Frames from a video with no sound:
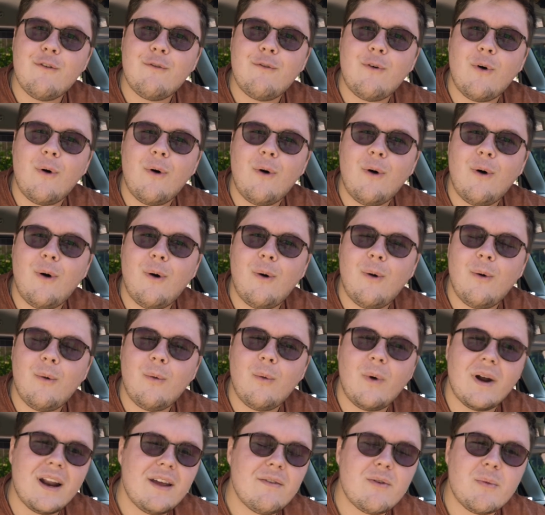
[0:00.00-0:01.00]
for
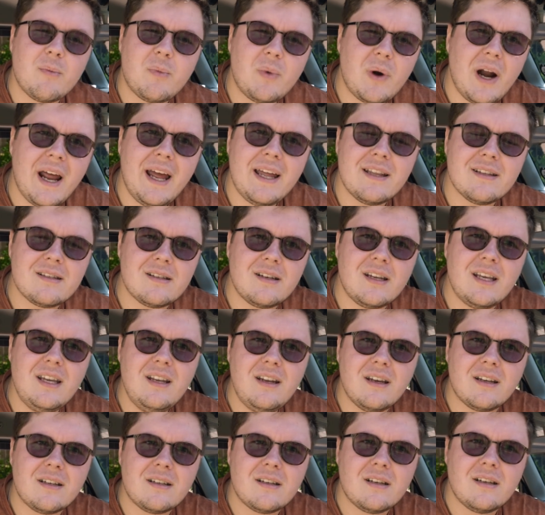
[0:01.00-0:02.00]
whatever brands
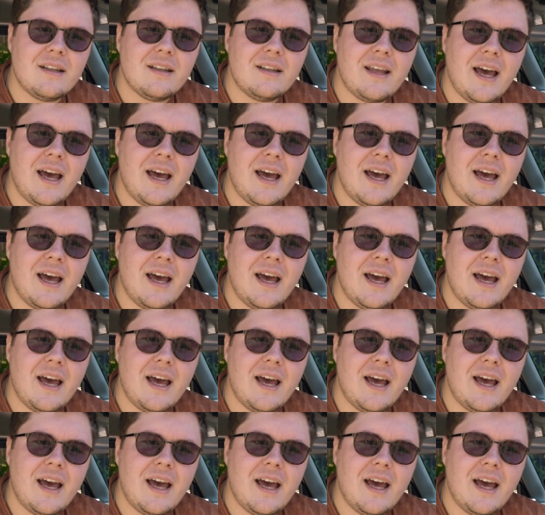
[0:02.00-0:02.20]
need it.